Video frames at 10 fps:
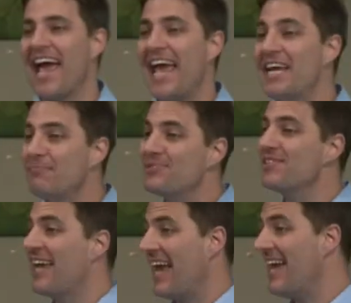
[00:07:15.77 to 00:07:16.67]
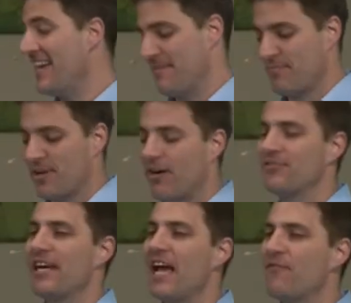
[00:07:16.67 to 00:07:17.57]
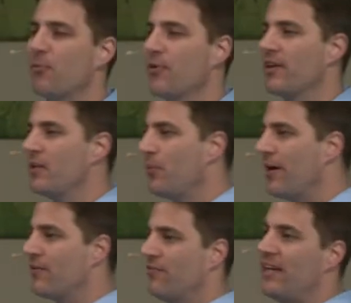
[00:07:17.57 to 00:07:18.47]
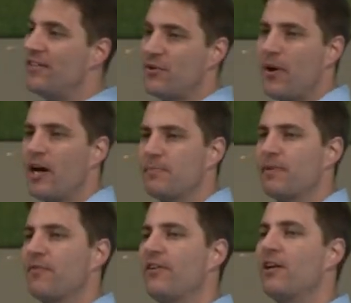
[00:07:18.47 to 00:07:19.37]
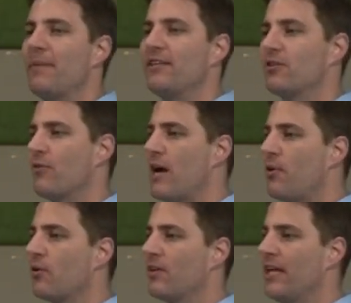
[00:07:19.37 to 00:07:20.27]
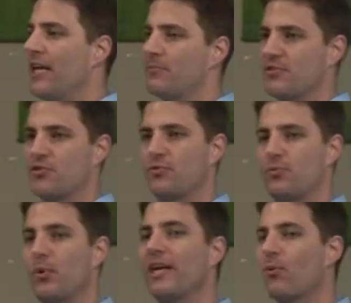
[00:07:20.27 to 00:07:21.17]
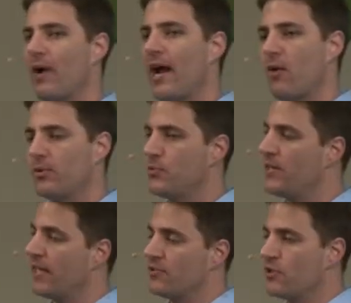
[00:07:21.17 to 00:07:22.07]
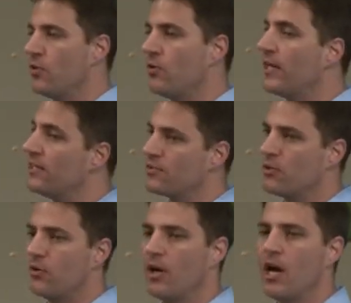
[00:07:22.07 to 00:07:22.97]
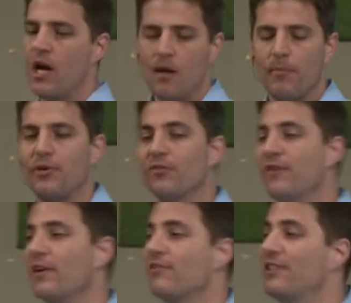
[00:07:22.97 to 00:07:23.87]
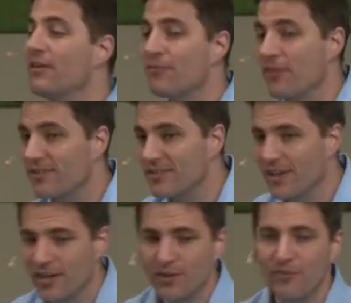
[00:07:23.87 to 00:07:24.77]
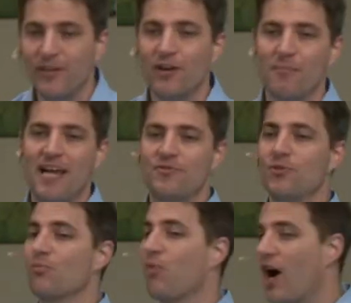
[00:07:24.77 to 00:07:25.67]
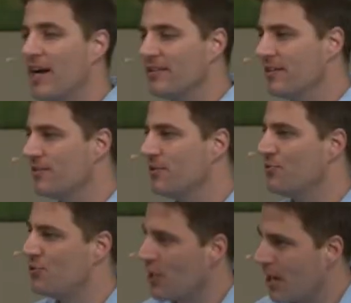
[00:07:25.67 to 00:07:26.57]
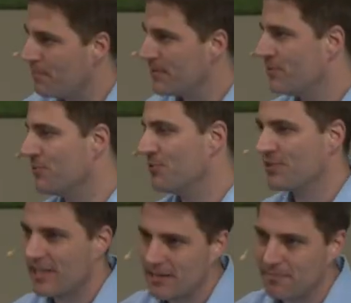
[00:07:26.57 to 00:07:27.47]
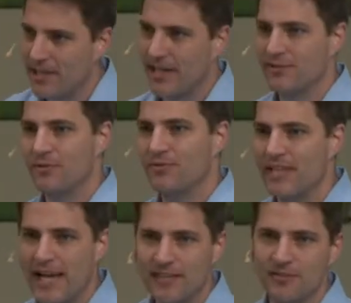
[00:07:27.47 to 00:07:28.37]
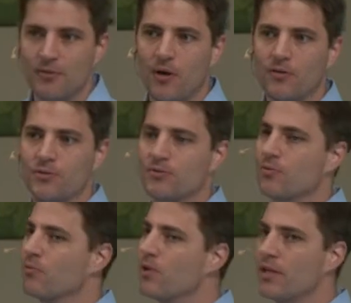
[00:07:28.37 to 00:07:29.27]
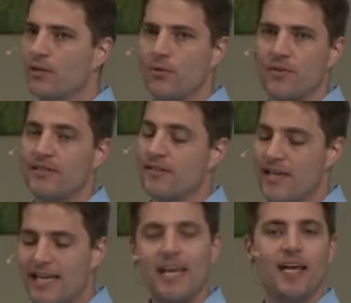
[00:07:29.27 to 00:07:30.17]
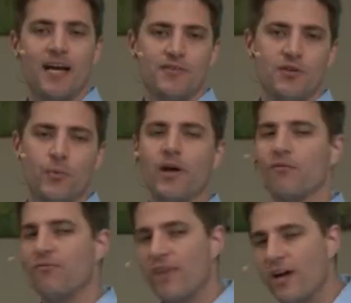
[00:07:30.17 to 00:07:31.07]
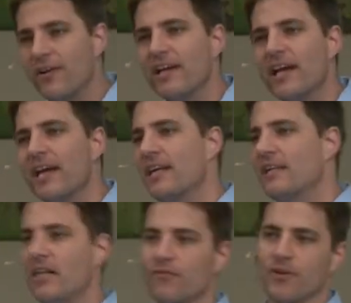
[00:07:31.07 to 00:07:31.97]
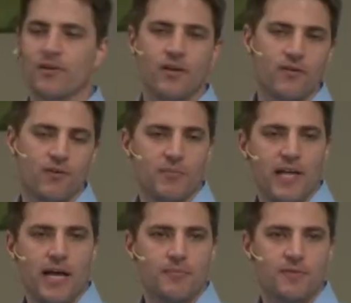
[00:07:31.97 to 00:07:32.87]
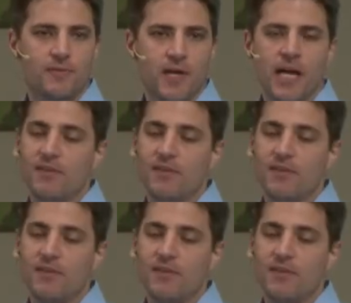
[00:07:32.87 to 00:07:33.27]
Apes can, because they have really weird feet to us, but their feet are made to grab a hold of limbs and swing around, which we think is cool, and it is cool, but your feet are different. Your feet are made to run, to jump, to skip, and to dance, and do all sorts of really cool things that they cannot do. We are very different from the apes.